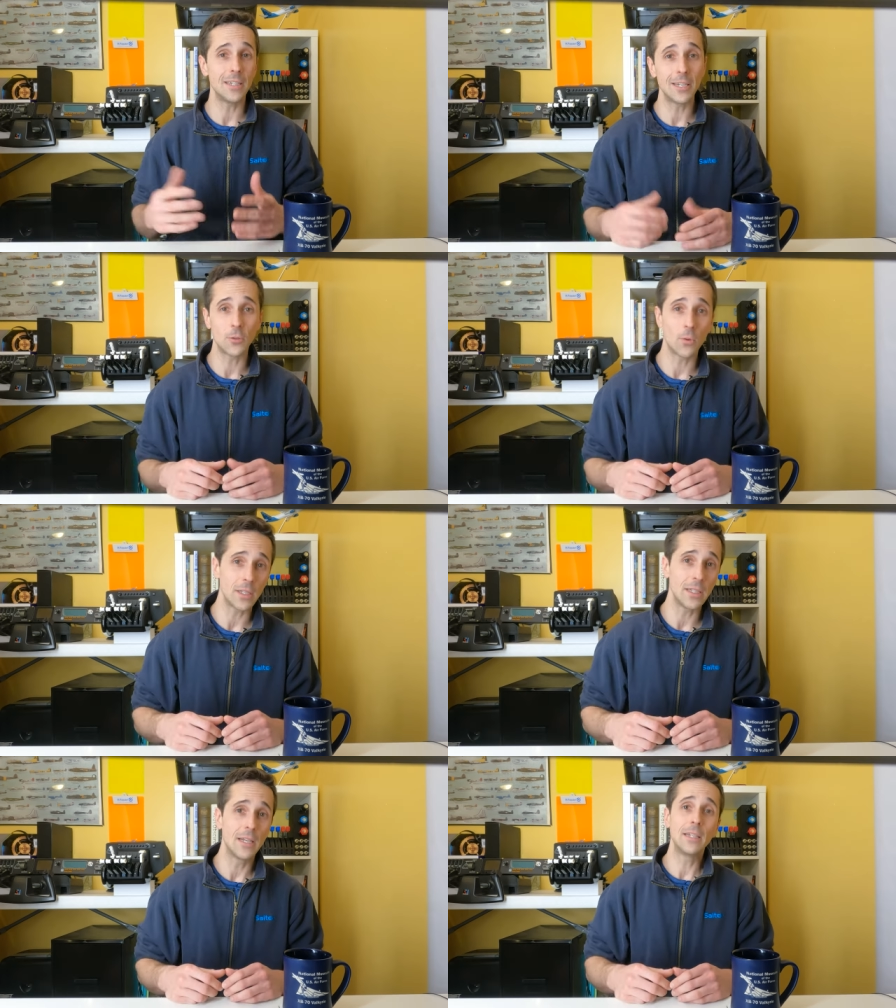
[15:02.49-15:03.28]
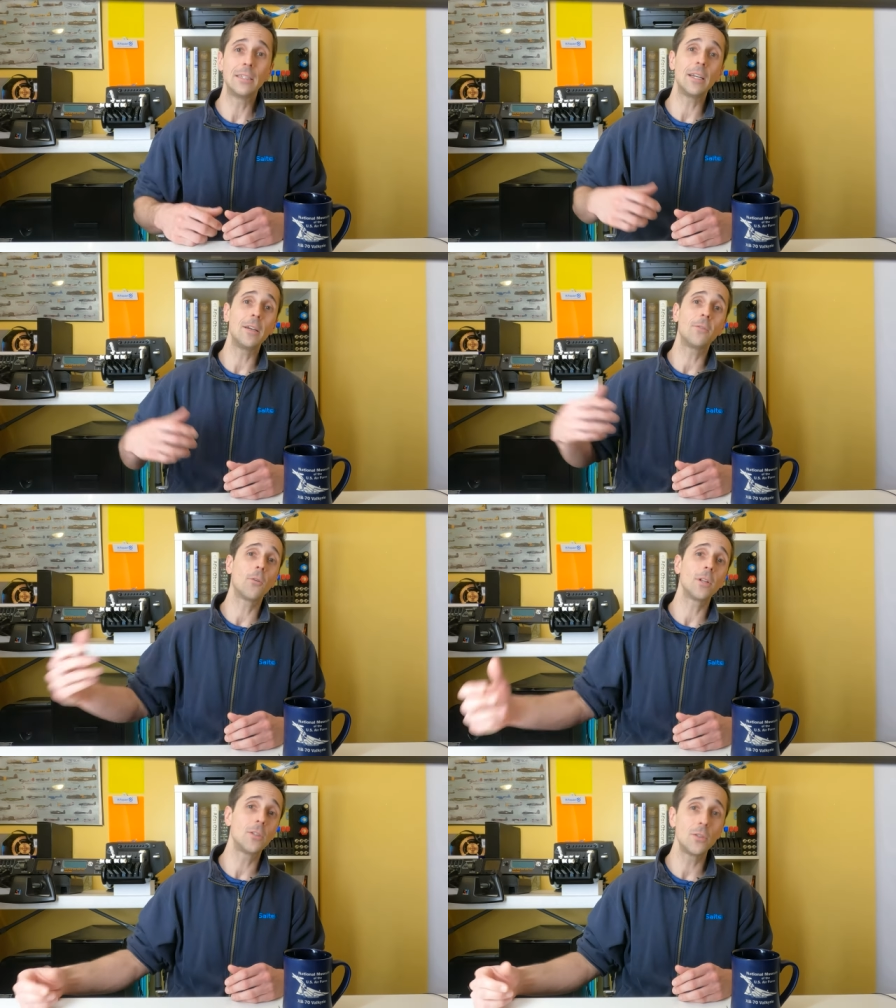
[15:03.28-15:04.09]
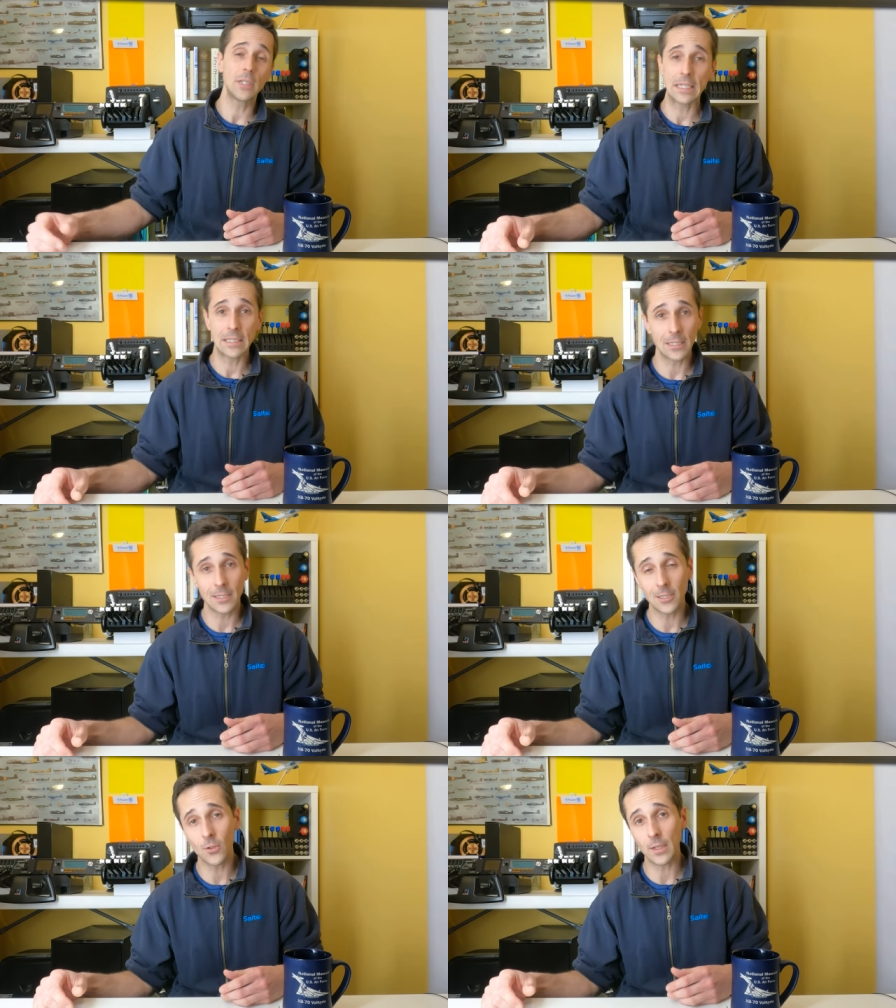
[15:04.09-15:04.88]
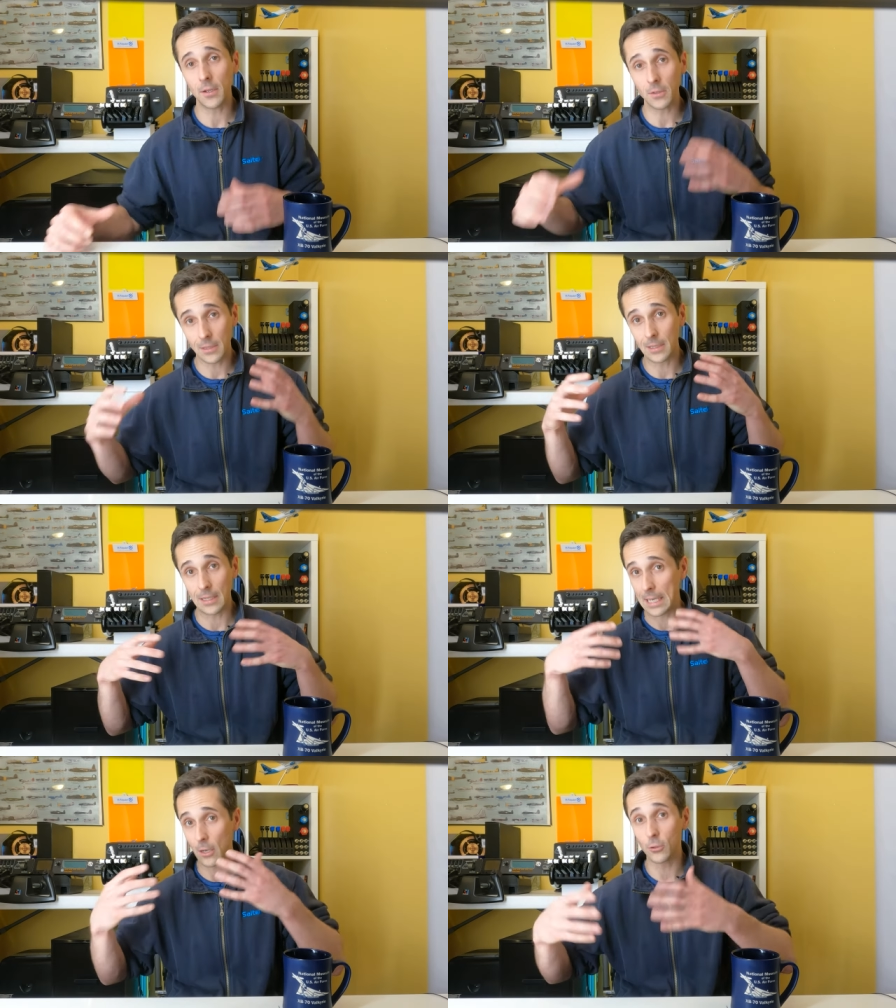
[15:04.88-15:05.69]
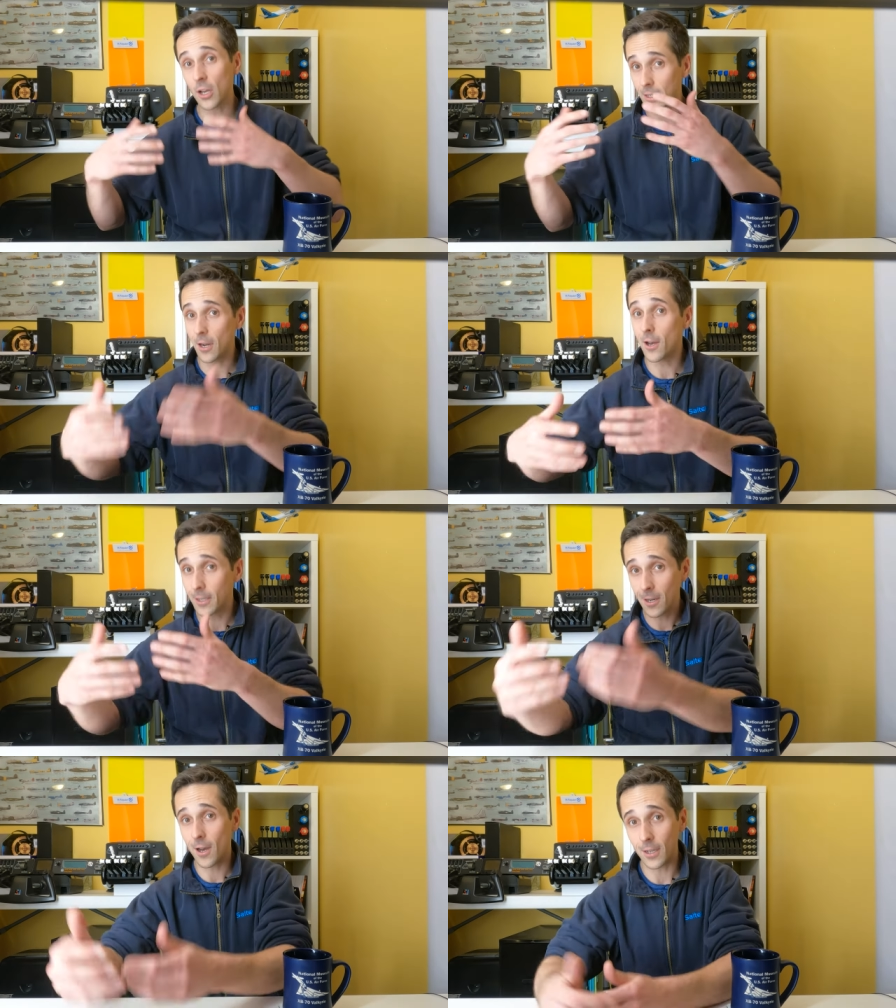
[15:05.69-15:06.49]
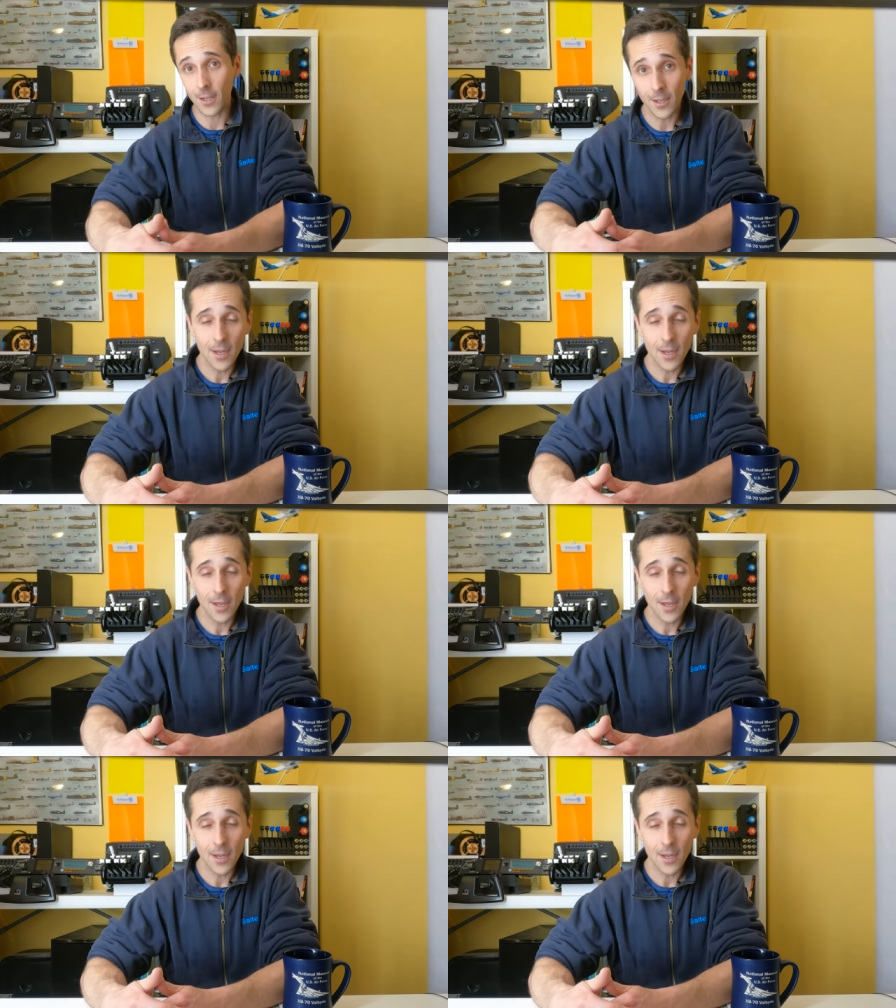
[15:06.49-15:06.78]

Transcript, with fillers: DA20, DA42, DA62, and you know it goes on and on and on.